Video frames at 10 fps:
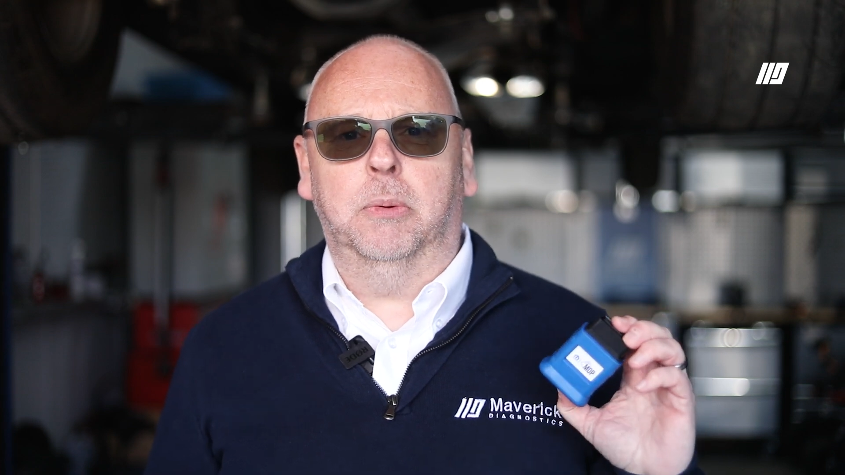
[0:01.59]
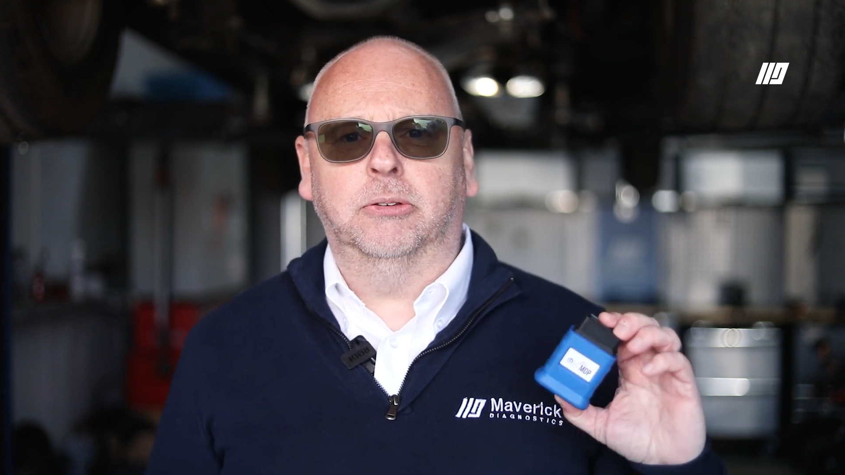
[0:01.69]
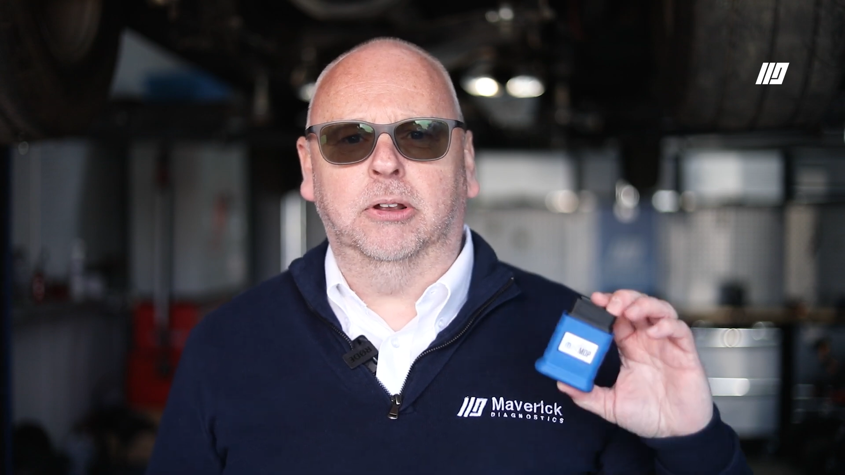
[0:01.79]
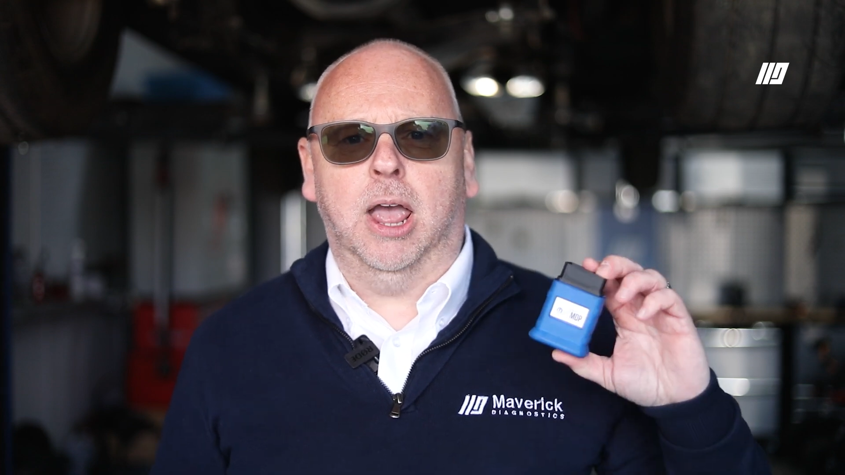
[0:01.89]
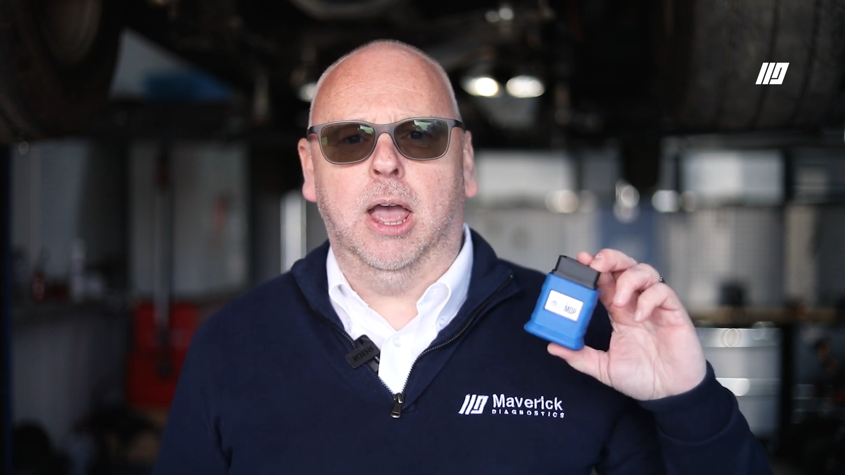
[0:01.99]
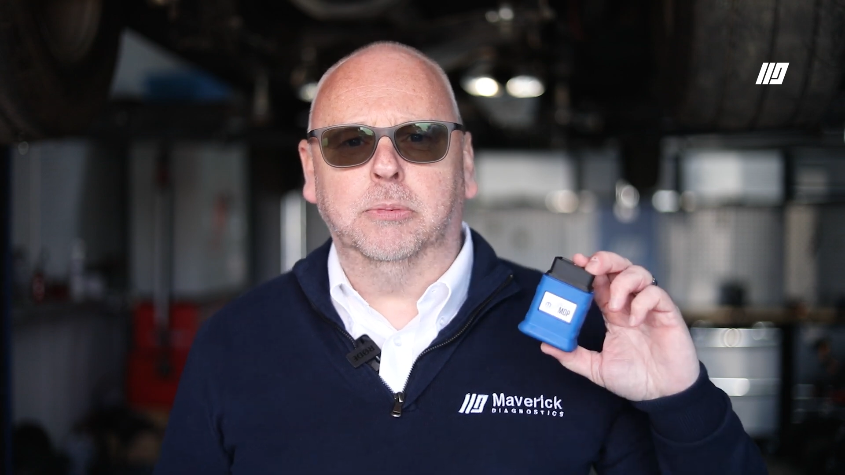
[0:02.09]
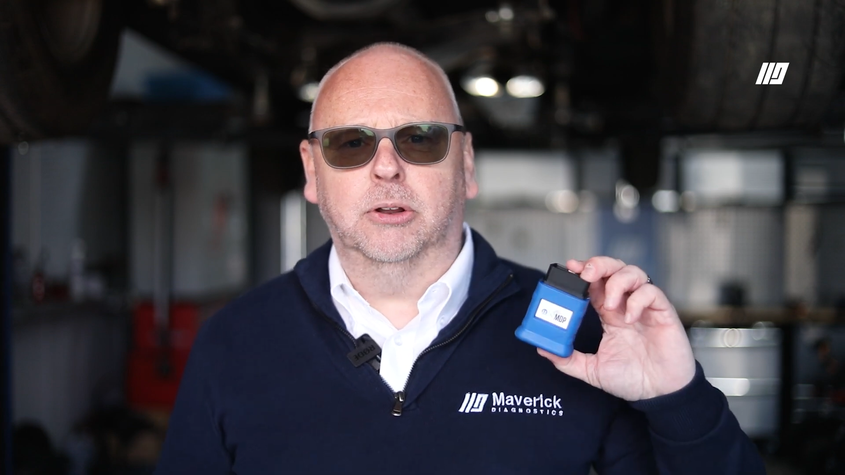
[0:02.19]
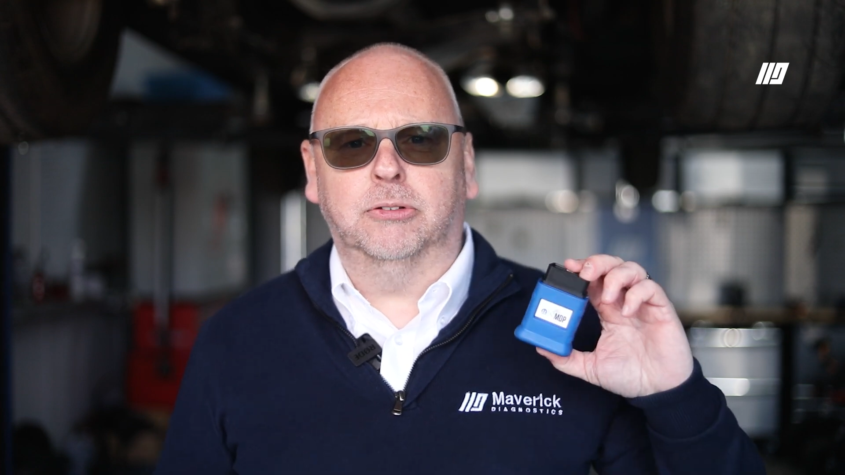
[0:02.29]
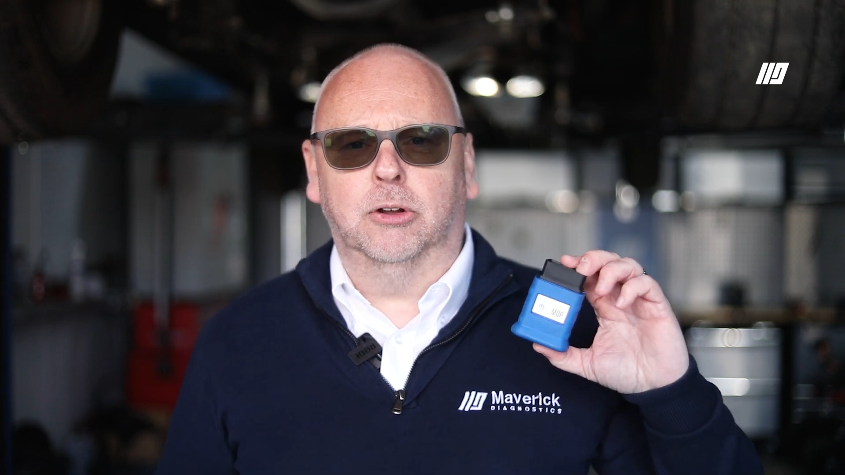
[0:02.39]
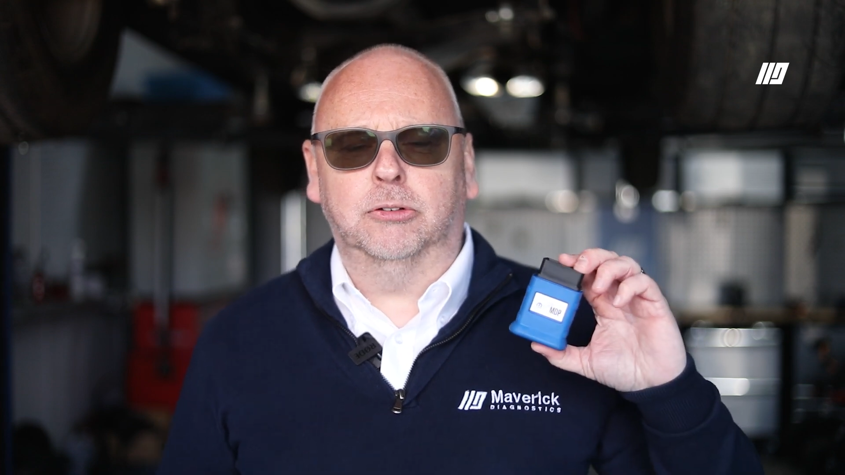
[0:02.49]
and today I'm
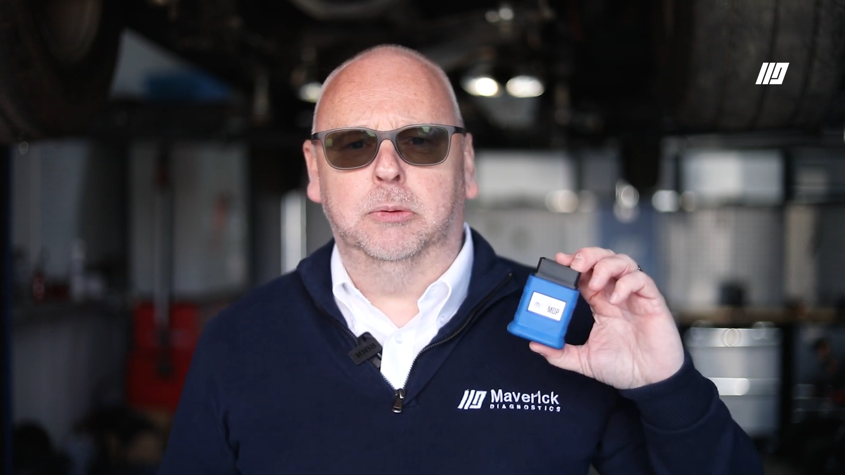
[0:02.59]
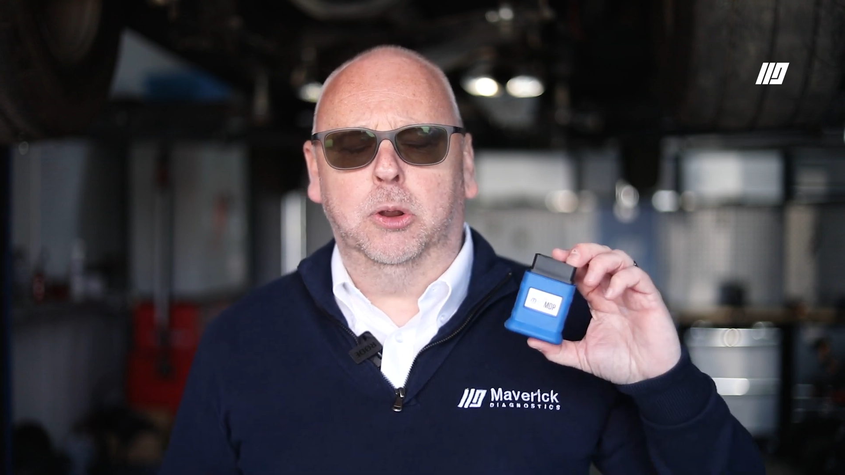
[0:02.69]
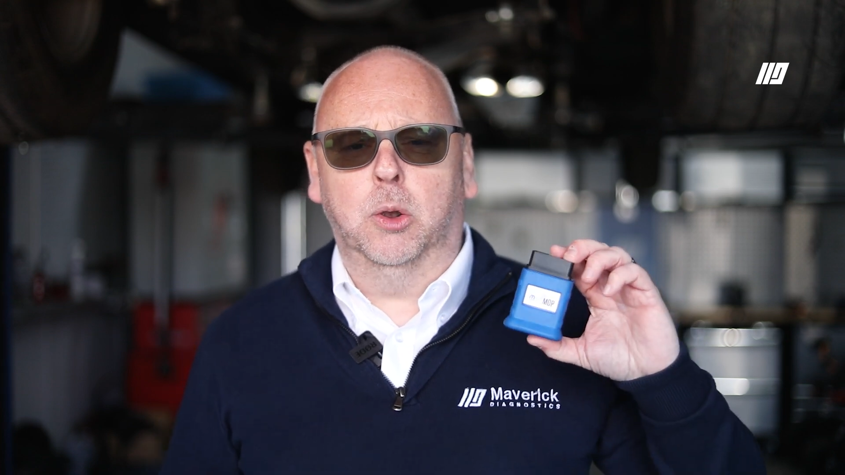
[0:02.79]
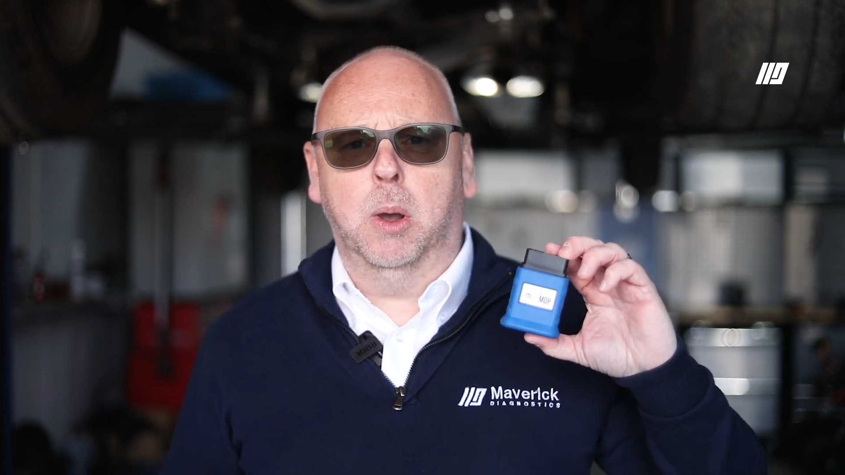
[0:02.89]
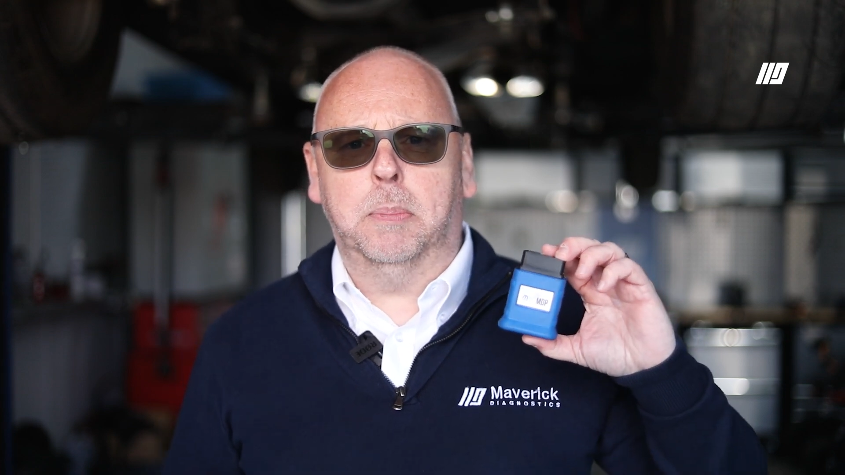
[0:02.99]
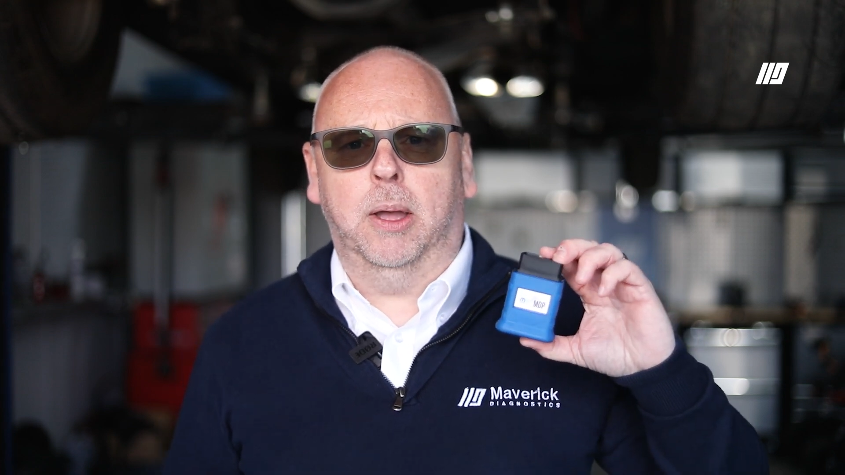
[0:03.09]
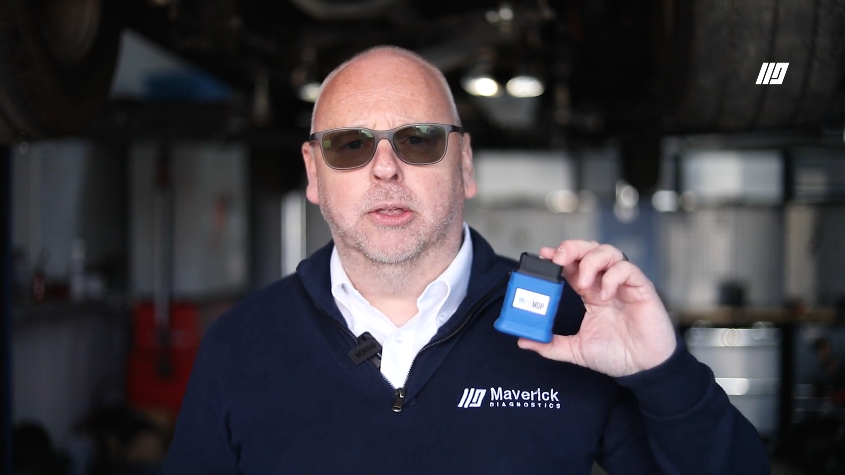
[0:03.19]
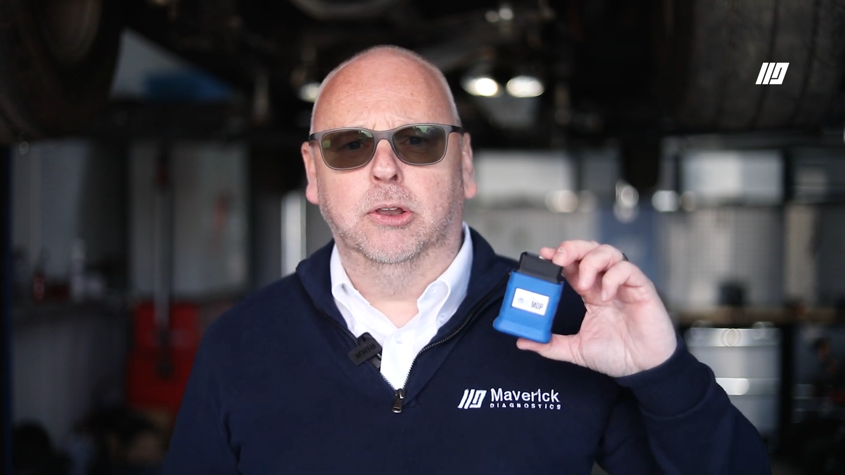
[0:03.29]
going to talk to you about the